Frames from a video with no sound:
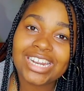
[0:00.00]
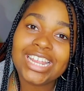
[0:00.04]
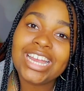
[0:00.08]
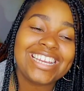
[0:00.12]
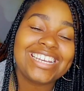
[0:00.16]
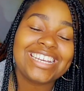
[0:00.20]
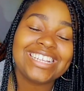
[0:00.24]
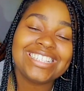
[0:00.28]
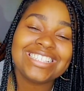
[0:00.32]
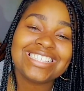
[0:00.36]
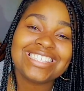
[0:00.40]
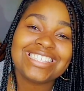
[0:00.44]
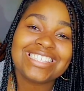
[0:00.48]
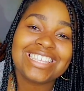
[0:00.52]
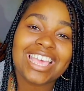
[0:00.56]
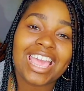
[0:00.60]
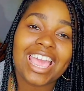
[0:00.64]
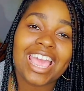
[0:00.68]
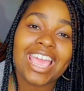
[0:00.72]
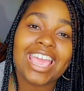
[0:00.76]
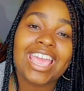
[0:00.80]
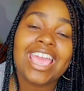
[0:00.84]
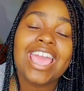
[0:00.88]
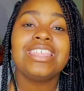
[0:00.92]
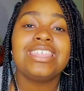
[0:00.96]
I can
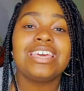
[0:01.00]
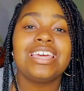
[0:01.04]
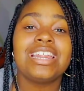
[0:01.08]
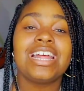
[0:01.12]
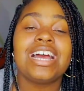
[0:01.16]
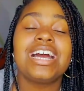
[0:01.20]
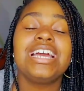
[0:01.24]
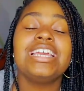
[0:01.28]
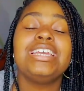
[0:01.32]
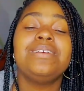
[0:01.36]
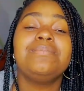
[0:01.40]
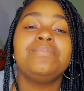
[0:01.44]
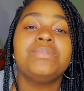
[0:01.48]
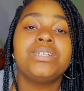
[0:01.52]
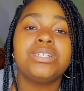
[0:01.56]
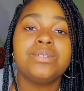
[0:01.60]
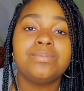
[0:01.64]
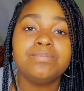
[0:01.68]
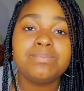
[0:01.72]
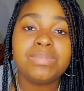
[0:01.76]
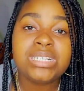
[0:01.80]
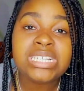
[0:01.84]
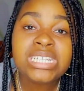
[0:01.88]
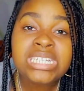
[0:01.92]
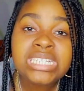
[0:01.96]
say that I am
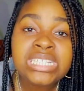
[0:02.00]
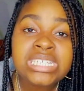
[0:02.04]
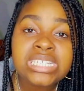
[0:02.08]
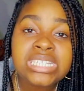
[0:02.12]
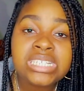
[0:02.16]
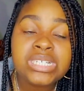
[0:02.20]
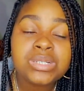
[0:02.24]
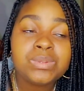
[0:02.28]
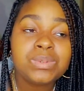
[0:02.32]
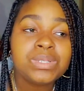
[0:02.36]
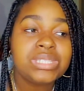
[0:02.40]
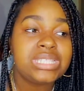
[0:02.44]
complete.